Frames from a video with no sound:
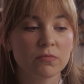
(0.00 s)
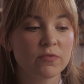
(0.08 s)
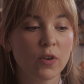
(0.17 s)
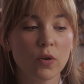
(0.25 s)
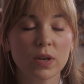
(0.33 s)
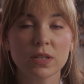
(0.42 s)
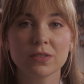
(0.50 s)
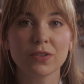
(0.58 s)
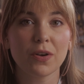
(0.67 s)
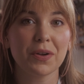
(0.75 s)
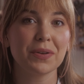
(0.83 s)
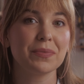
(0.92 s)
focus
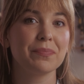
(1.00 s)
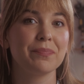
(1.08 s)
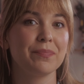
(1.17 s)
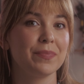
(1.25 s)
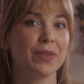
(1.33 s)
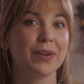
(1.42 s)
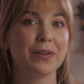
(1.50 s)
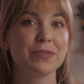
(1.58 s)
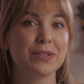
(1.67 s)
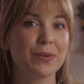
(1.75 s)
on the cozy